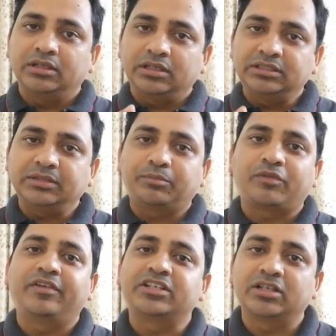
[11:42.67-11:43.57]
is a
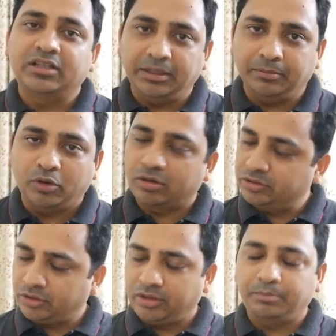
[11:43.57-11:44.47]
professional theme, or
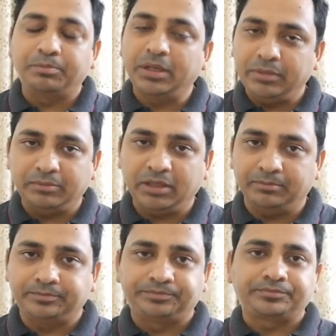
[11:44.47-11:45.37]
premium
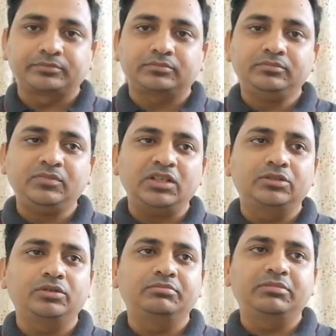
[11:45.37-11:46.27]
theme.
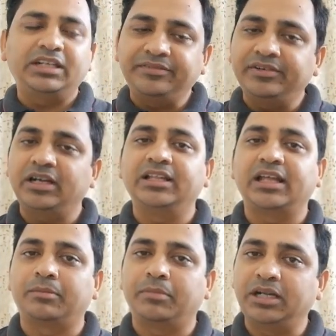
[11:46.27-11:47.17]
So definitely
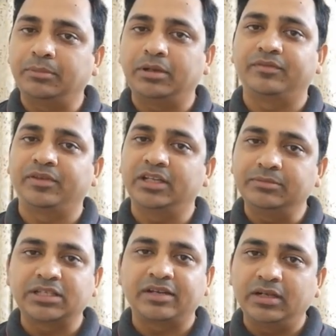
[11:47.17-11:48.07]
there are multiple free
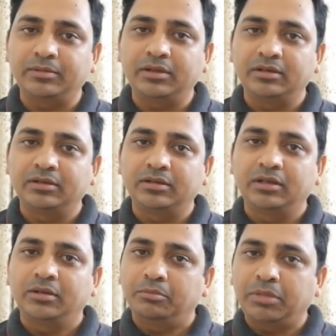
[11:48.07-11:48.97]
themes are available,
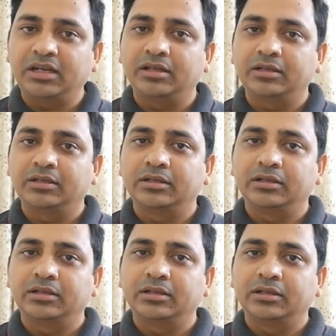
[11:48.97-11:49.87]
but
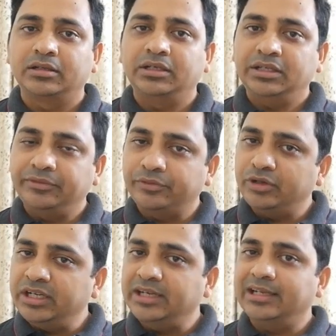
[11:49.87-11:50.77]
if you
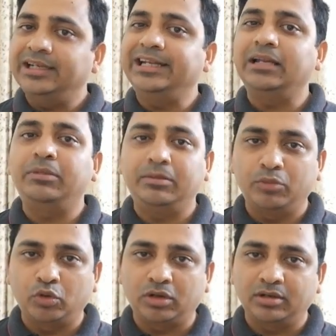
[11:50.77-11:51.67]
need little bit
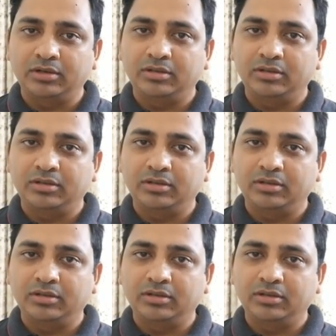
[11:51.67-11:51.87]
more